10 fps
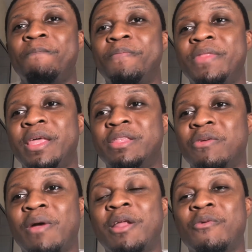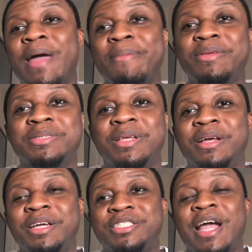the Toronto Raptors
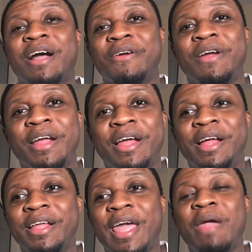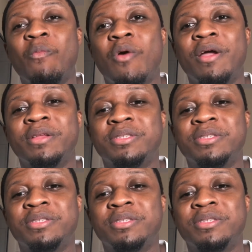a shocker in game 1.